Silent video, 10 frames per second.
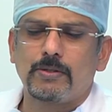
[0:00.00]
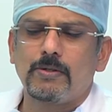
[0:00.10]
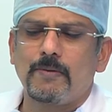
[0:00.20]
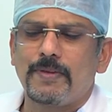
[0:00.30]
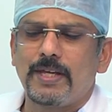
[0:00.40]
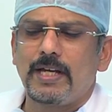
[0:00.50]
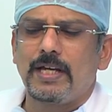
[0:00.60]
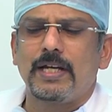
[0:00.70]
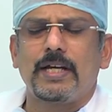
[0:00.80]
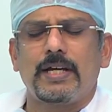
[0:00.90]
So,
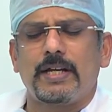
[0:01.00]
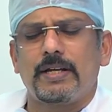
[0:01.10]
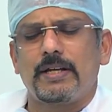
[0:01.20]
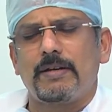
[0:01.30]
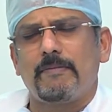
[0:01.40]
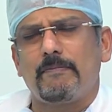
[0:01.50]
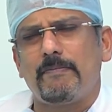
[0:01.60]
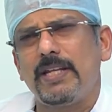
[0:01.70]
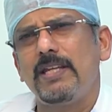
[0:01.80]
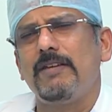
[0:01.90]

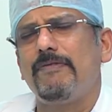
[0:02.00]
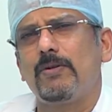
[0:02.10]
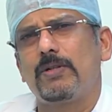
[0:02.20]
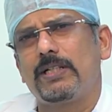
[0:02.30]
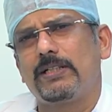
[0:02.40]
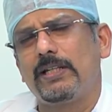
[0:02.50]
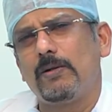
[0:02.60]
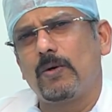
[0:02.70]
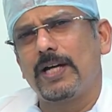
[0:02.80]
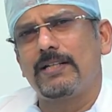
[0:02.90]
if you
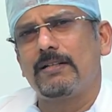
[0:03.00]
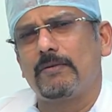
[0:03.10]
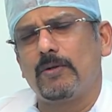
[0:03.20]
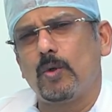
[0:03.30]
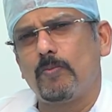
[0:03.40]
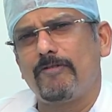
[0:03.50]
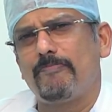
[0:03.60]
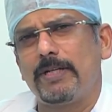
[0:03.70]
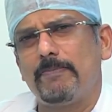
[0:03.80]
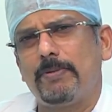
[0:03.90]
look at the group
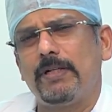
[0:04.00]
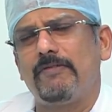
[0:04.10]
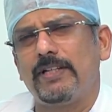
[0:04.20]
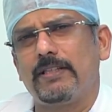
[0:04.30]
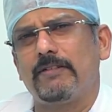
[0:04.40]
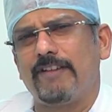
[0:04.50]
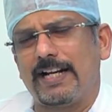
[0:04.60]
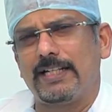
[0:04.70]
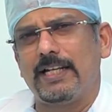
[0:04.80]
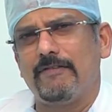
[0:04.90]
of people with the
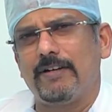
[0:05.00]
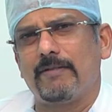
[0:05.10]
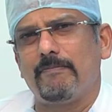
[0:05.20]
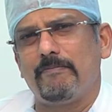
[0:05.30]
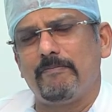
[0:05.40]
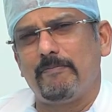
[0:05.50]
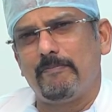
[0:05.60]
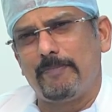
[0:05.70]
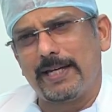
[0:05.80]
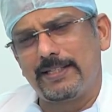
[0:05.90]
fatty liver,
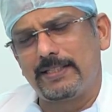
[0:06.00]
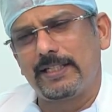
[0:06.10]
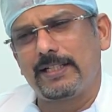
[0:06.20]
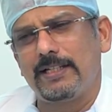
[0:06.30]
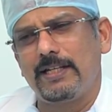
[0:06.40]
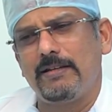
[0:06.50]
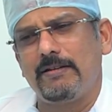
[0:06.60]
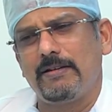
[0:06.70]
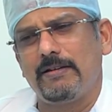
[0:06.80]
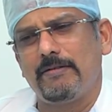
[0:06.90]

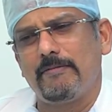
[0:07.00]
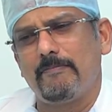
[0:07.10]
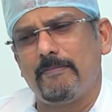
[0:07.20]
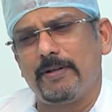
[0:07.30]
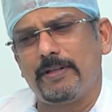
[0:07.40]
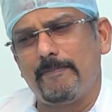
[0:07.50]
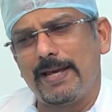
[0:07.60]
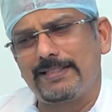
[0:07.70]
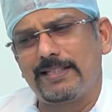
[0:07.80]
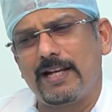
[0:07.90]
basically the
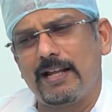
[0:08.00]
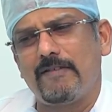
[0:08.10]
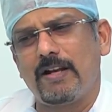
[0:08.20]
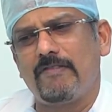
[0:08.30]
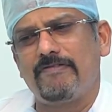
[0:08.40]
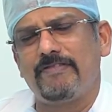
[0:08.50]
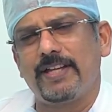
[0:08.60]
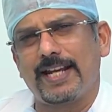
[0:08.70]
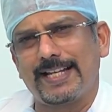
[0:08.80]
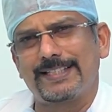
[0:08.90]
basal level of
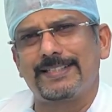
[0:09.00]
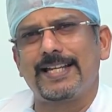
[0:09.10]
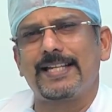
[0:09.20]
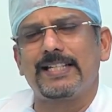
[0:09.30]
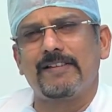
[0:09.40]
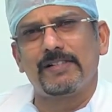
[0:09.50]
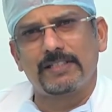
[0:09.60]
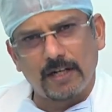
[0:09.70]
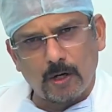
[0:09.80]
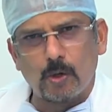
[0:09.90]
their exercise
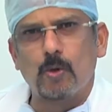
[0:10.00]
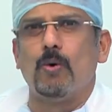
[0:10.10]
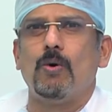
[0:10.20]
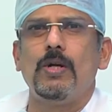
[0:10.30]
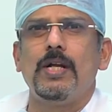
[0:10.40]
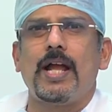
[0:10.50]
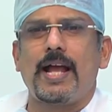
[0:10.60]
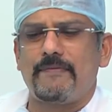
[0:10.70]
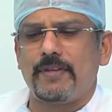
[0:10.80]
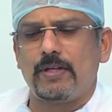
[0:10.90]
levels are low,
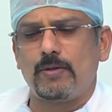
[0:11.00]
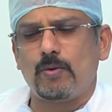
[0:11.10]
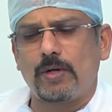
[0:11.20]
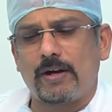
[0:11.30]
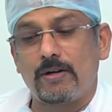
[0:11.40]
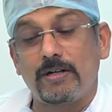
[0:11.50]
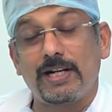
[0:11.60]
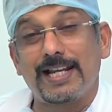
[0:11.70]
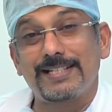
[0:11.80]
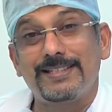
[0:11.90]
and they use
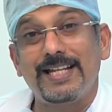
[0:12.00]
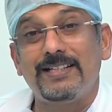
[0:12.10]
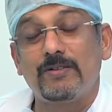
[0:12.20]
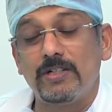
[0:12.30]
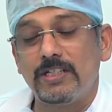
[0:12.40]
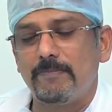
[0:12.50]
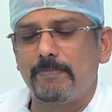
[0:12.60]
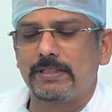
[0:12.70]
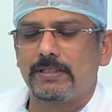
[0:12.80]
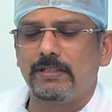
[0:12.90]
around less than
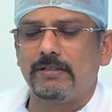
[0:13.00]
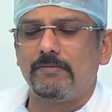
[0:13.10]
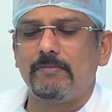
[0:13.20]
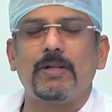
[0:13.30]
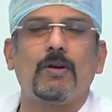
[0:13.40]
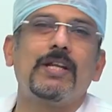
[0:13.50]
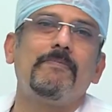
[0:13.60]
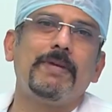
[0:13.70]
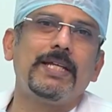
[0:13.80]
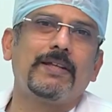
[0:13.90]
20%, they
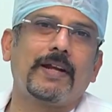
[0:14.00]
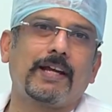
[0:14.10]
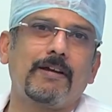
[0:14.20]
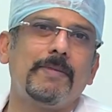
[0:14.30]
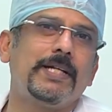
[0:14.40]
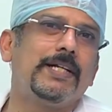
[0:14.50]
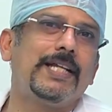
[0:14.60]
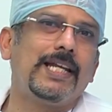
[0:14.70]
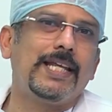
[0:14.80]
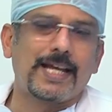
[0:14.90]
only meet the recommended
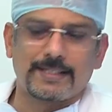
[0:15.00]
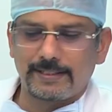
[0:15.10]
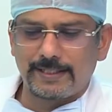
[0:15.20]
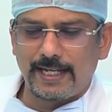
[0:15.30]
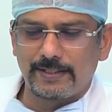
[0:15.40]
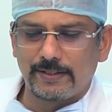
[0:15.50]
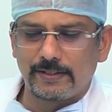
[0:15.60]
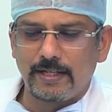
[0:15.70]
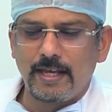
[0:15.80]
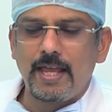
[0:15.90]
daily
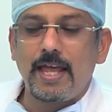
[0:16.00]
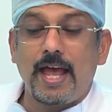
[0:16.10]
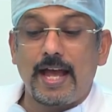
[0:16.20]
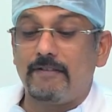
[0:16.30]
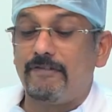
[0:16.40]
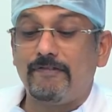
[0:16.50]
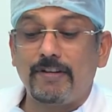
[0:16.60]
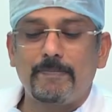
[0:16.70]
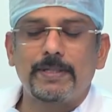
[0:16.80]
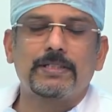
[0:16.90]
exercises. And
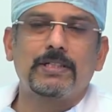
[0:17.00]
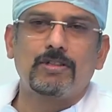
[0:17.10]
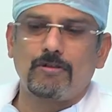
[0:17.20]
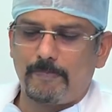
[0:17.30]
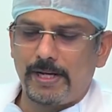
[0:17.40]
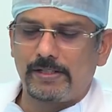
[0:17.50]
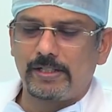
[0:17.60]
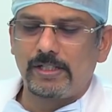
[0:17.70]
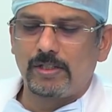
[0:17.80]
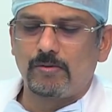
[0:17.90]
50% of
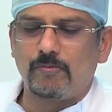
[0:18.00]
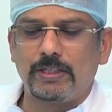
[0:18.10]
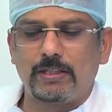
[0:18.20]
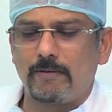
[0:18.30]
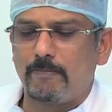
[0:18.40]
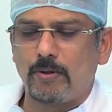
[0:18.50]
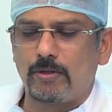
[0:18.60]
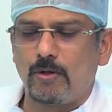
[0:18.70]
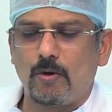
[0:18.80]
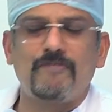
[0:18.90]
patients will
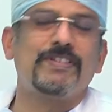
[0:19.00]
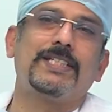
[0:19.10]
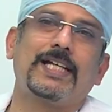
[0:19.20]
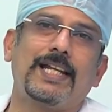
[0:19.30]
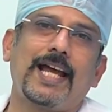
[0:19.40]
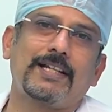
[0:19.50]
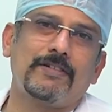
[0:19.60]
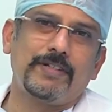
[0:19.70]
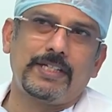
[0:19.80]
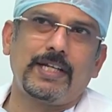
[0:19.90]
report no physical
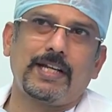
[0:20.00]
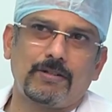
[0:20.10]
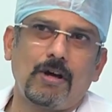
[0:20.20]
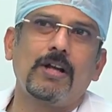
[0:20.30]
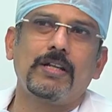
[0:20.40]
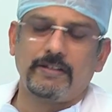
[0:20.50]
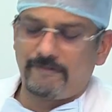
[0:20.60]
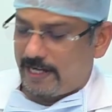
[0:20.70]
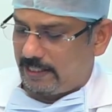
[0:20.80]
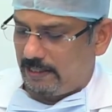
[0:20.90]
activity at all in
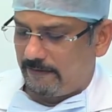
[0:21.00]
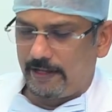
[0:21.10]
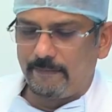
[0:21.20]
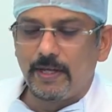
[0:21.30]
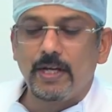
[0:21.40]
fatty liver.